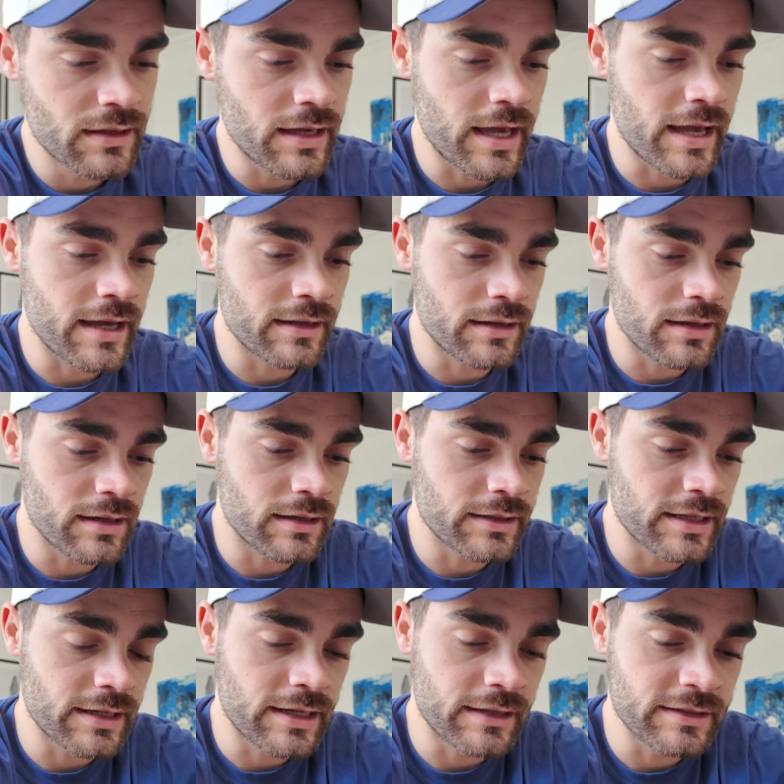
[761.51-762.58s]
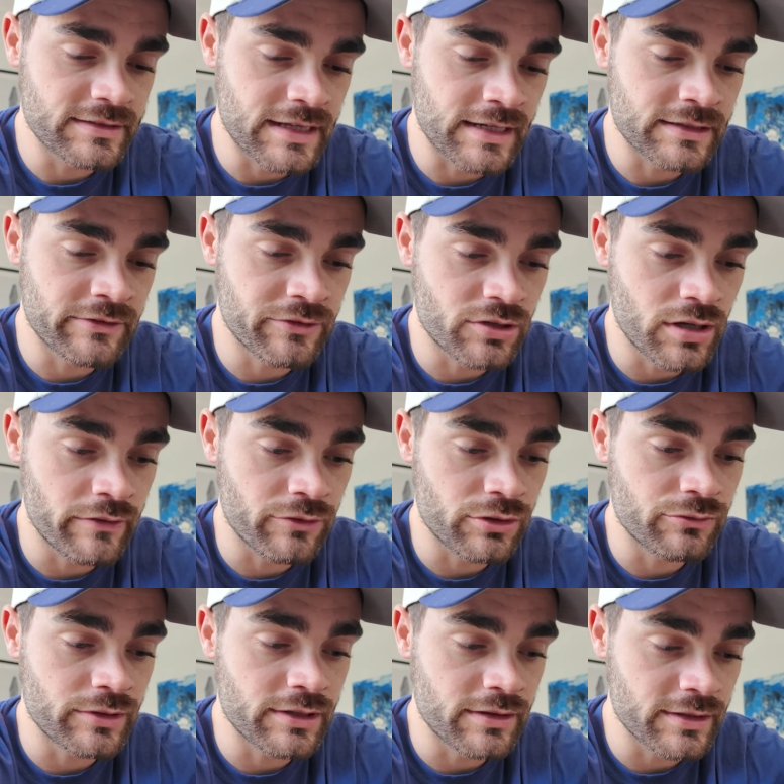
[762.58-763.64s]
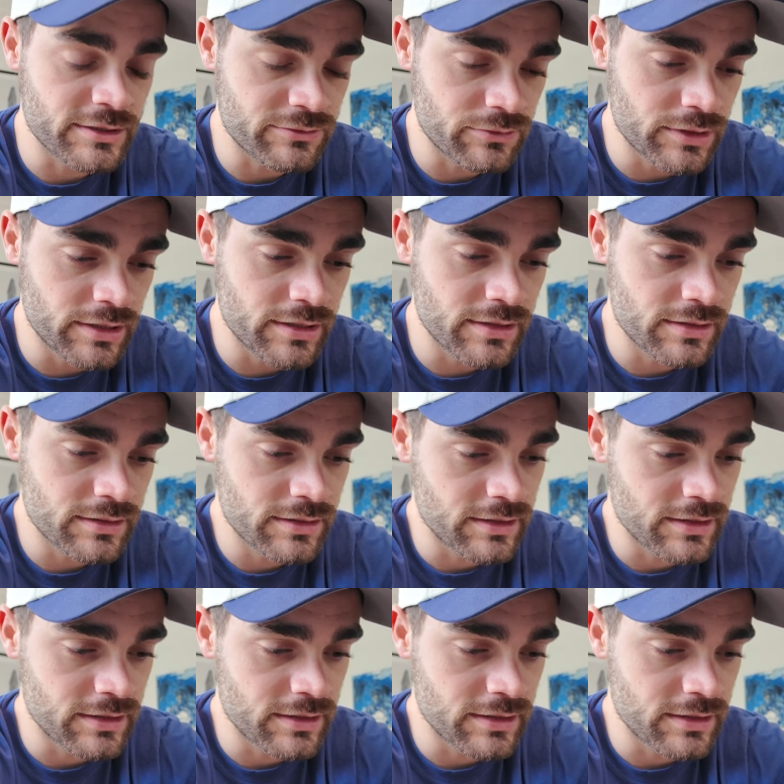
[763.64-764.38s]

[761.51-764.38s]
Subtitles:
And yeah, I got this active recovery week this week.